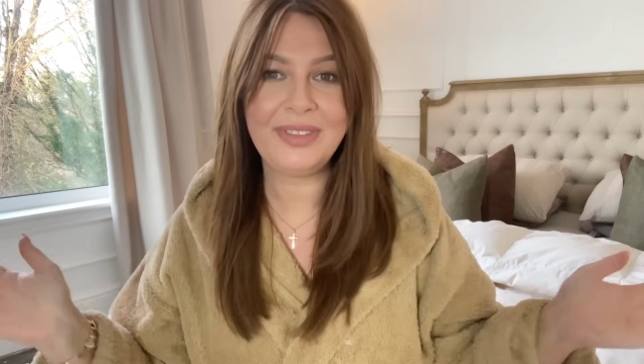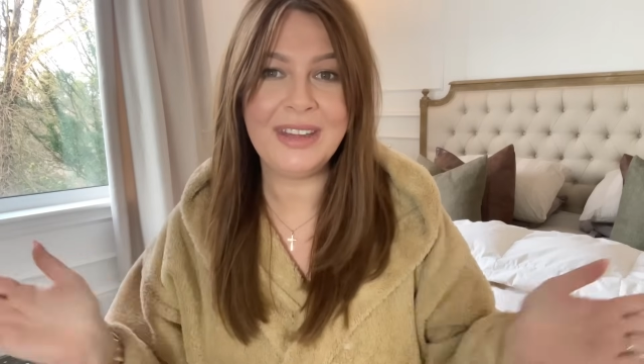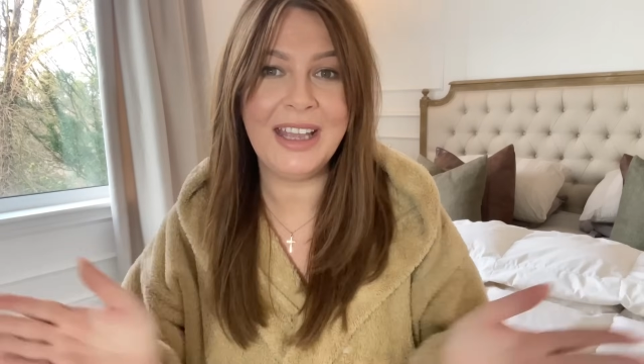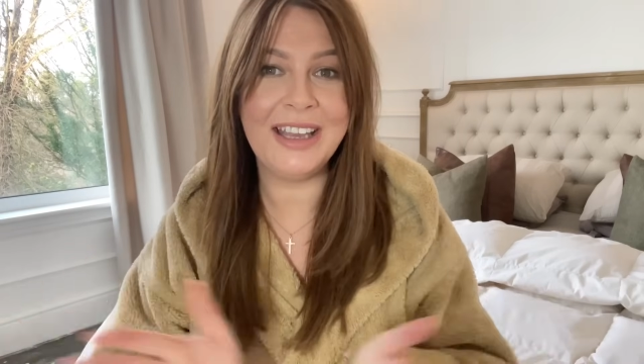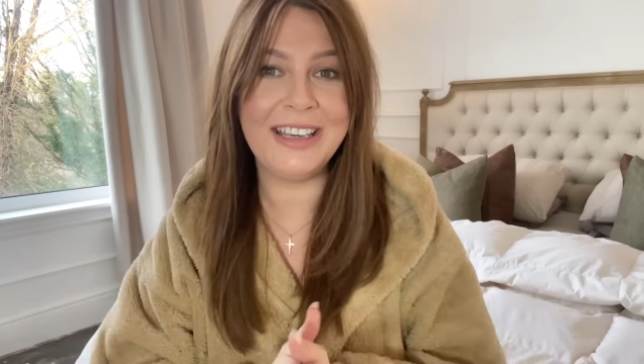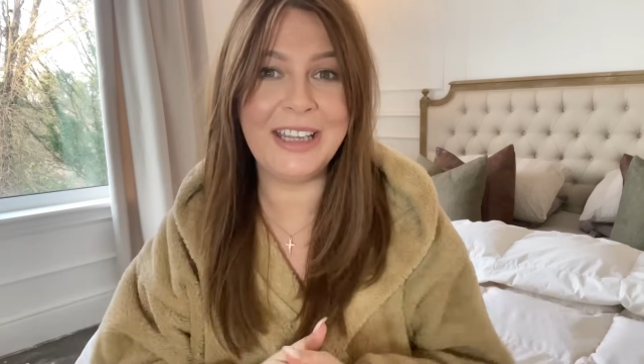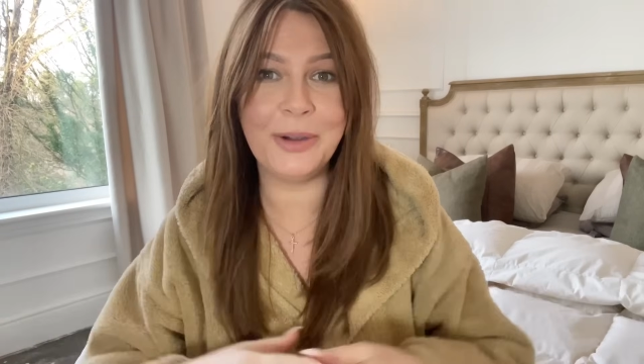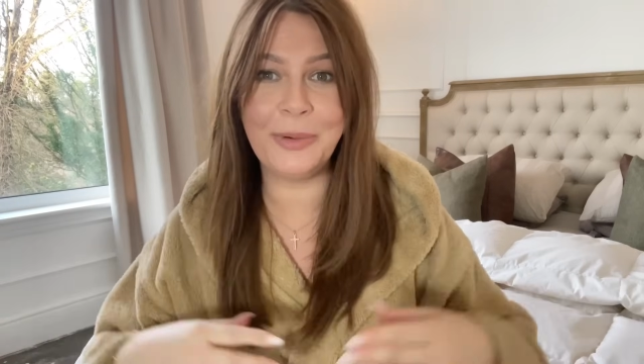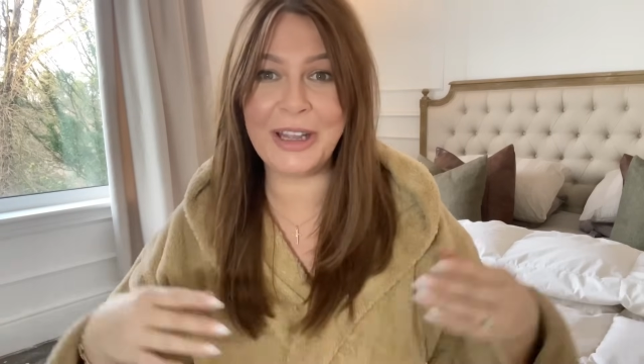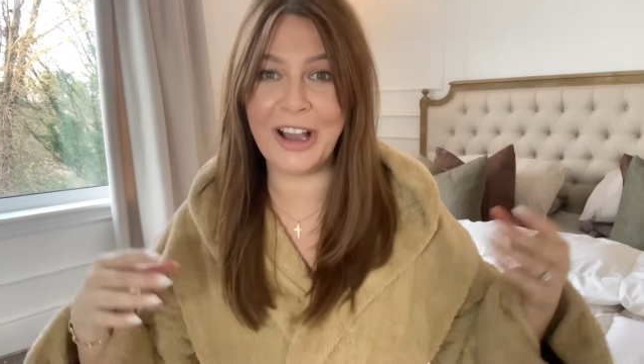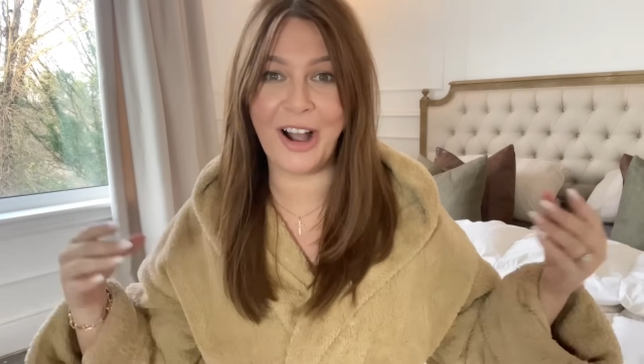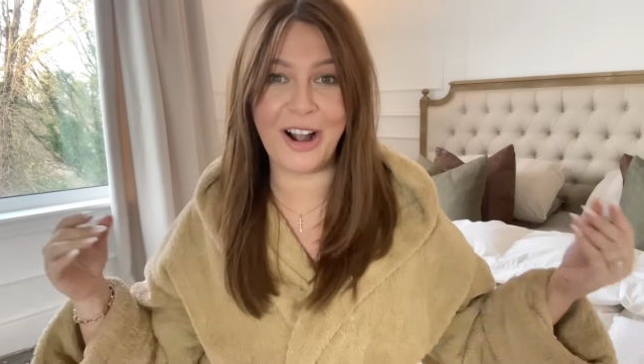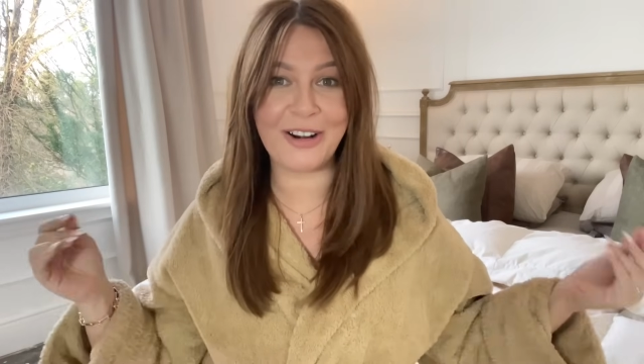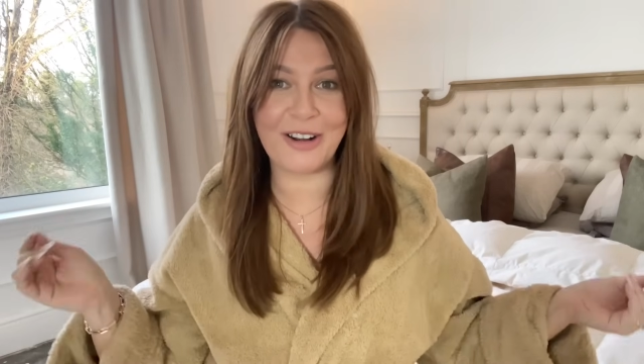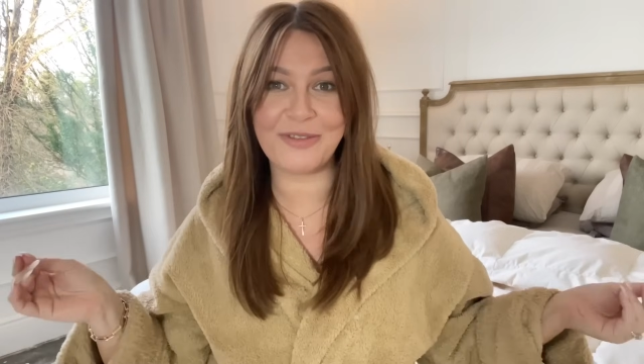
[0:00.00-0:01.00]
And here we
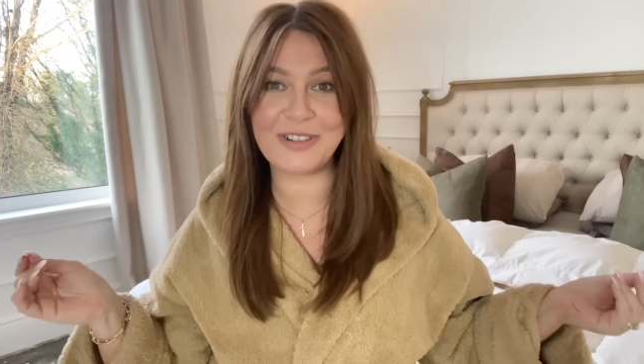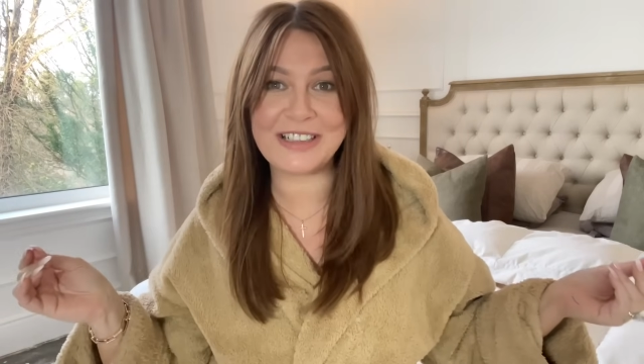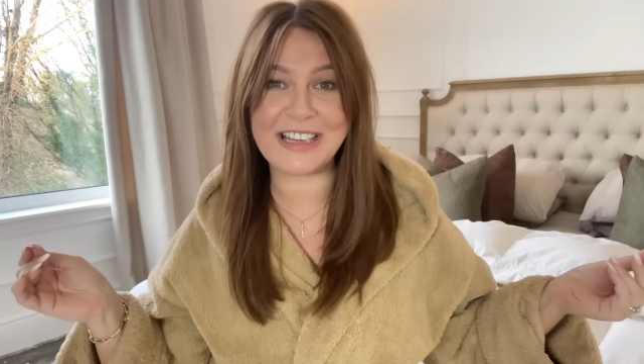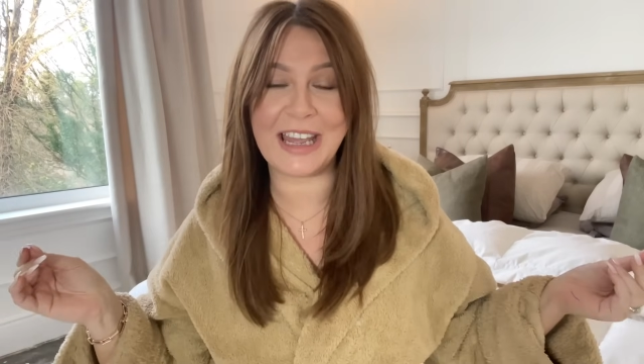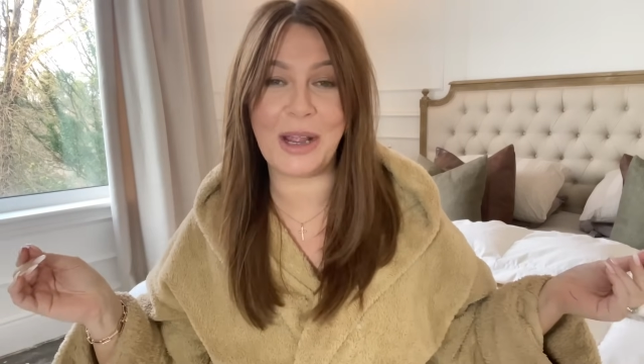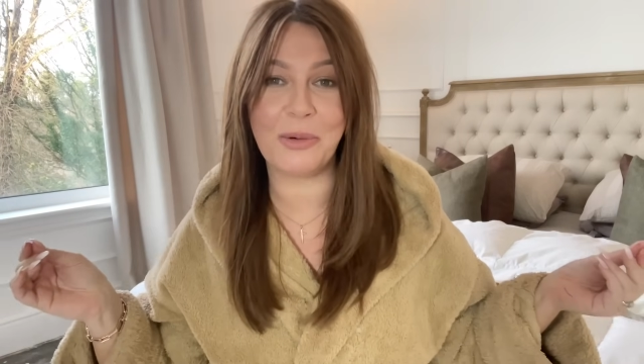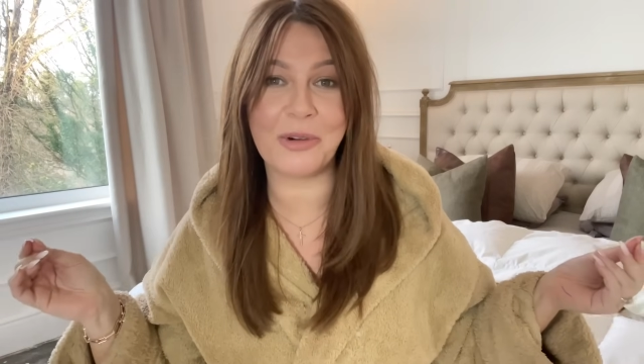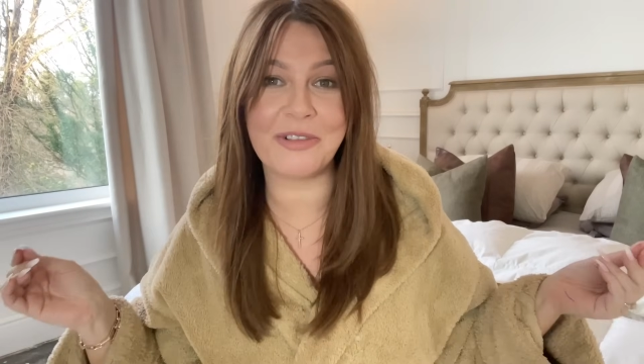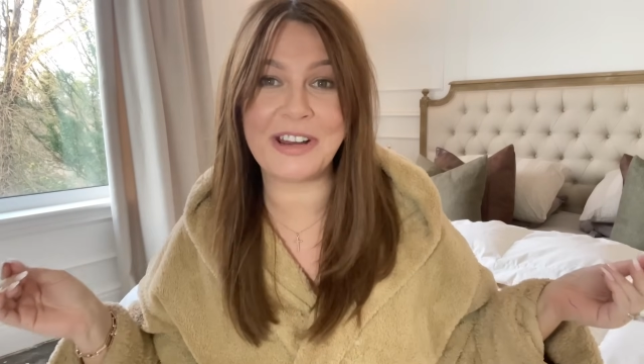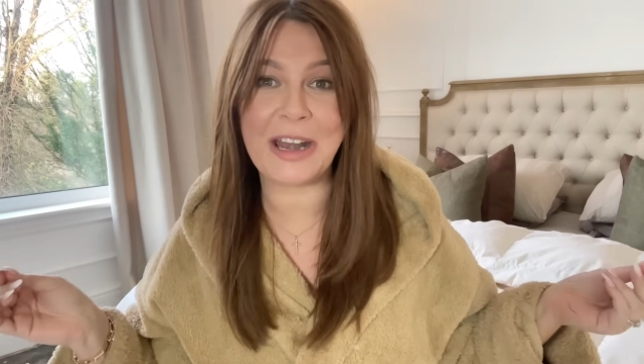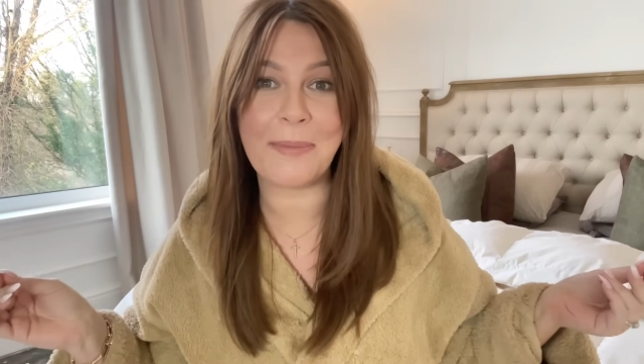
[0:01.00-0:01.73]
are every day worrying